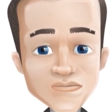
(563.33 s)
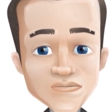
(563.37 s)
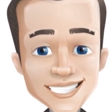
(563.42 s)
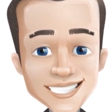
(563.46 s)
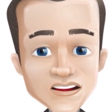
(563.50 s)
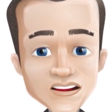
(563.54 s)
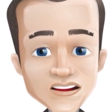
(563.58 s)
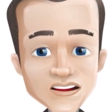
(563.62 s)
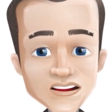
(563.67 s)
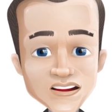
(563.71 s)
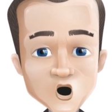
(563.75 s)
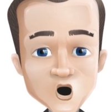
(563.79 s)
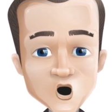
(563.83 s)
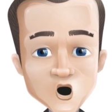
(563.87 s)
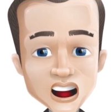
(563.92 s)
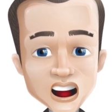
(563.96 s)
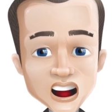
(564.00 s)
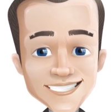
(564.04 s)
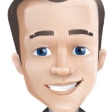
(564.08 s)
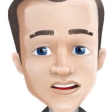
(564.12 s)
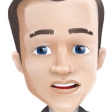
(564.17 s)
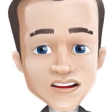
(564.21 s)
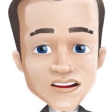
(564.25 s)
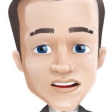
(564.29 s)
There are
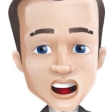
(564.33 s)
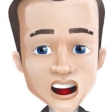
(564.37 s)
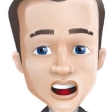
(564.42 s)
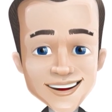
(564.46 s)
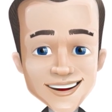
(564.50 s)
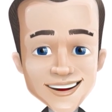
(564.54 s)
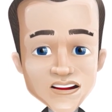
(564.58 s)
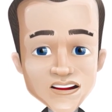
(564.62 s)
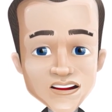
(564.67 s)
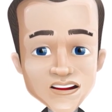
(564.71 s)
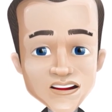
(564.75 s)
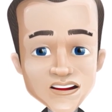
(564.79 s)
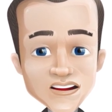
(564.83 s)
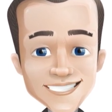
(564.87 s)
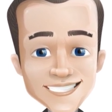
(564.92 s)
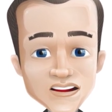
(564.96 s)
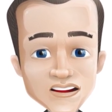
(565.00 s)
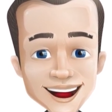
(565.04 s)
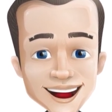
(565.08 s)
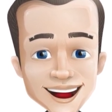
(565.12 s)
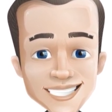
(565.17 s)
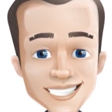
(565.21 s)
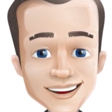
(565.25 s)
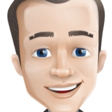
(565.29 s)
technical indicators that
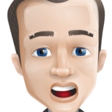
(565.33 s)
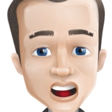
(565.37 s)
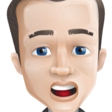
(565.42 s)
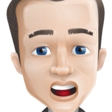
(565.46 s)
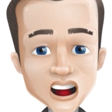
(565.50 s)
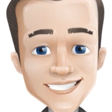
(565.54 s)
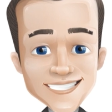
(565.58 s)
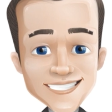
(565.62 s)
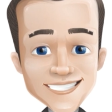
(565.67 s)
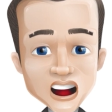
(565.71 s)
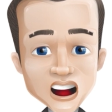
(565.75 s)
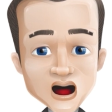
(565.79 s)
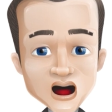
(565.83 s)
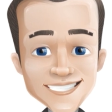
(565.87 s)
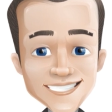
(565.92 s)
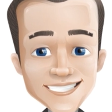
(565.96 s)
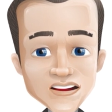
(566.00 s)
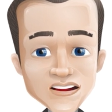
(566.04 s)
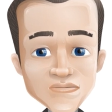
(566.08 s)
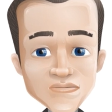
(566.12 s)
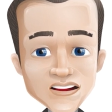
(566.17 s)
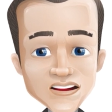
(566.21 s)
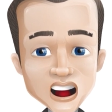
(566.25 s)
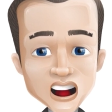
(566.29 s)
are ideal for
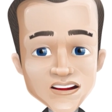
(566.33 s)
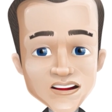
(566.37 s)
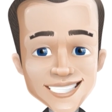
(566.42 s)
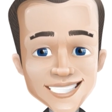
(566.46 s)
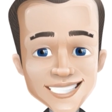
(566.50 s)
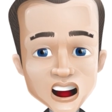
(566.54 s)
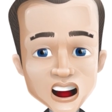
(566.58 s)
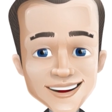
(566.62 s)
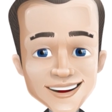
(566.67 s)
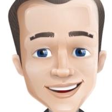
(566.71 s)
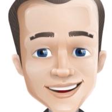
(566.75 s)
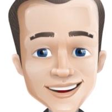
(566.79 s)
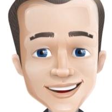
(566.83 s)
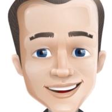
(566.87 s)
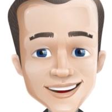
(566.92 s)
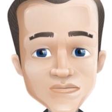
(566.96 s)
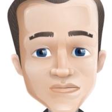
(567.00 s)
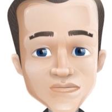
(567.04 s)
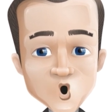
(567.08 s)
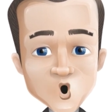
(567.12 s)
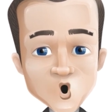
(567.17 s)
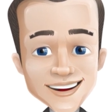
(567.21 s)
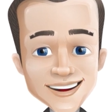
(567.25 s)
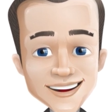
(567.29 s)
short-term opportunities,
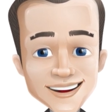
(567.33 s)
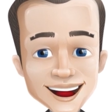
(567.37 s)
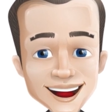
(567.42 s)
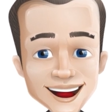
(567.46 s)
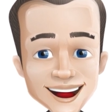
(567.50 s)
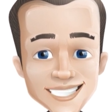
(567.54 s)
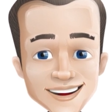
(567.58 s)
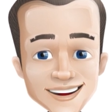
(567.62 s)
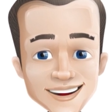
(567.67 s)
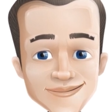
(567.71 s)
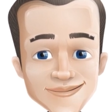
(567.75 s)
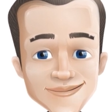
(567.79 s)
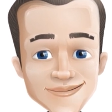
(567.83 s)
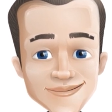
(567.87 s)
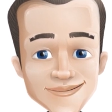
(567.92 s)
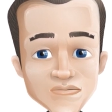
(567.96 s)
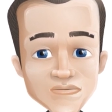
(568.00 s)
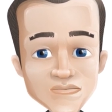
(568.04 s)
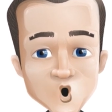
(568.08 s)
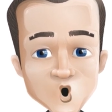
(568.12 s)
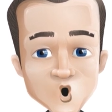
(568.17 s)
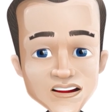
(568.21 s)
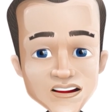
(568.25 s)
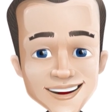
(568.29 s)
moving average,
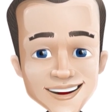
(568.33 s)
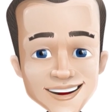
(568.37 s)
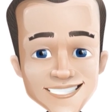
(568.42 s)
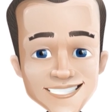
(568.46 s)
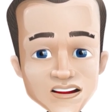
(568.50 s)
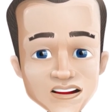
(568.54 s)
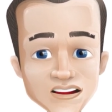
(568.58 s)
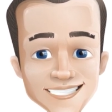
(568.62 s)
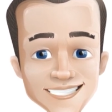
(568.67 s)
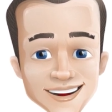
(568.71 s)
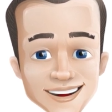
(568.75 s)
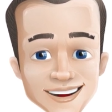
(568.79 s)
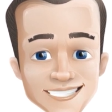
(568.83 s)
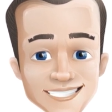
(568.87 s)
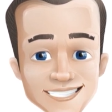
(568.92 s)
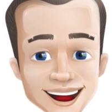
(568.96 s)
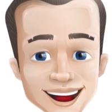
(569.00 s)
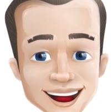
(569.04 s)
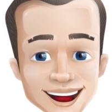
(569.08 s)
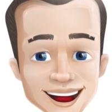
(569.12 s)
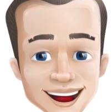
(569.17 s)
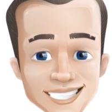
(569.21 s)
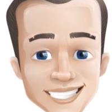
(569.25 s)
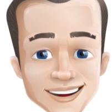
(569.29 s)
ribbon entry
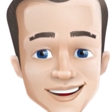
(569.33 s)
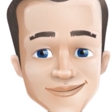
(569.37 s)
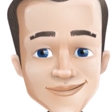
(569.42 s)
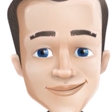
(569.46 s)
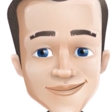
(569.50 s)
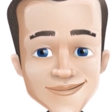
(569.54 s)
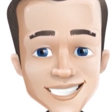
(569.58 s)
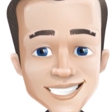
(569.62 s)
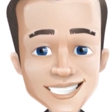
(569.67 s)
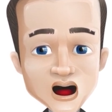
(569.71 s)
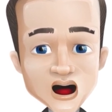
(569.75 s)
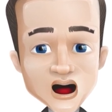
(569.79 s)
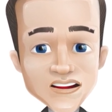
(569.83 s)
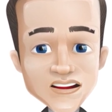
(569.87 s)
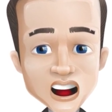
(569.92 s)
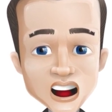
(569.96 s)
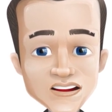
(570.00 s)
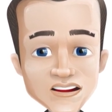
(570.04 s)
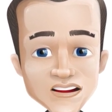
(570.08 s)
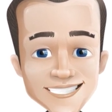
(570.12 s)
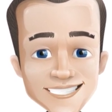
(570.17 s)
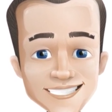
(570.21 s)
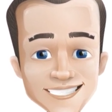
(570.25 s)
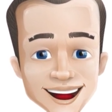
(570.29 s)
strategy,
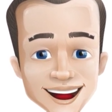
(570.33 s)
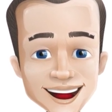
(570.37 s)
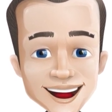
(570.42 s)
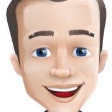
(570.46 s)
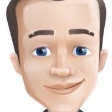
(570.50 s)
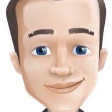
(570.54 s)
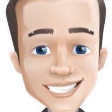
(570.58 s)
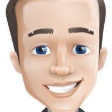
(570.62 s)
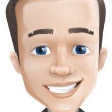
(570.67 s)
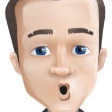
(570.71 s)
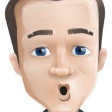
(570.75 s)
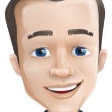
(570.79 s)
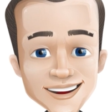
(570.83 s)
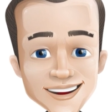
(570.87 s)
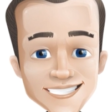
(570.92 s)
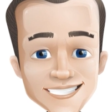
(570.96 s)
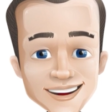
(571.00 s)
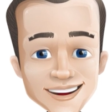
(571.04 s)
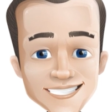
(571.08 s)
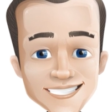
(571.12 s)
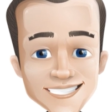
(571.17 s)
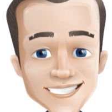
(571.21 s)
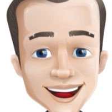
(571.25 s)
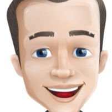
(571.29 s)
relative strength,
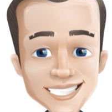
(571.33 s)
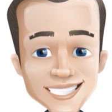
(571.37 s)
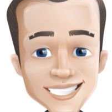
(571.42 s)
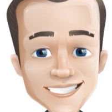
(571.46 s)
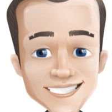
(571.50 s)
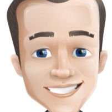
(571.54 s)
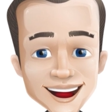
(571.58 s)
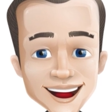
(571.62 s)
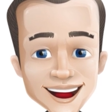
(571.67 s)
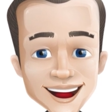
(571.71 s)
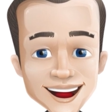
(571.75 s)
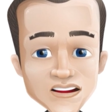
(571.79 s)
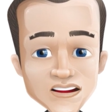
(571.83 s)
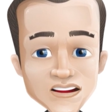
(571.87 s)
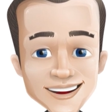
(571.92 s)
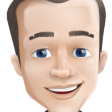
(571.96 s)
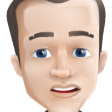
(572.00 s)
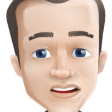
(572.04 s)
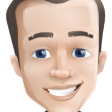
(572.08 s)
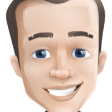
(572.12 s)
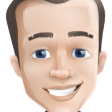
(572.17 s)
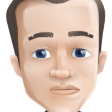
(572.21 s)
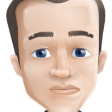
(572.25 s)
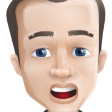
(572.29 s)
weakness exit strategy,
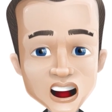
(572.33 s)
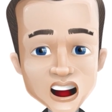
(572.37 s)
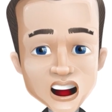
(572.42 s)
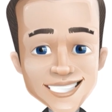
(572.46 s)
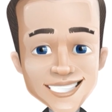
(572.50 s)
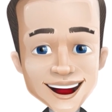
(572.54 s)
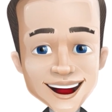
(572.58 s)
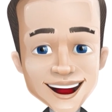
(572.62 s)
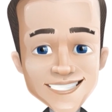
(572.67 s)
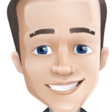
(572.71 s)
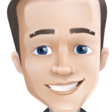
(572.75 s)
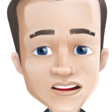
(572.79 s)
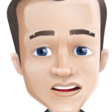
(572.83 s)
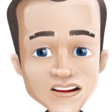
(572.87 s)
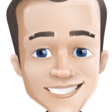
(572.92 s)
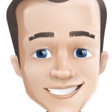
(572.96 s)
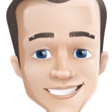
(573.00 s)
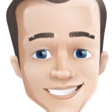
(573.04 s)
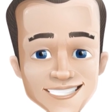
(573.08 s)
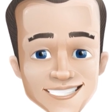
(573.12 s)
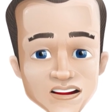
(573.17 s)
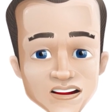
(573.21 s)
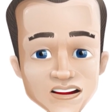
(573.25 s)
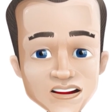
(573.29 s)
and multiple chart
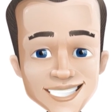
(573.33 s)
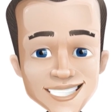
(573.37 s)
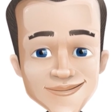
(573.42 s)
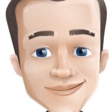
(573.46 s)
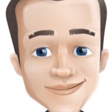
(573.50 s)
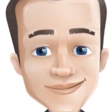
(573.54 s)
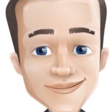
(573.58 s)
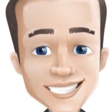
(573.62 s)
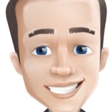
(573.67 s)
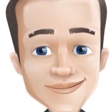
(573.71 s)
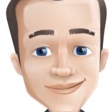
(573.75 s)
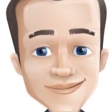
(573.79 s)
scalping.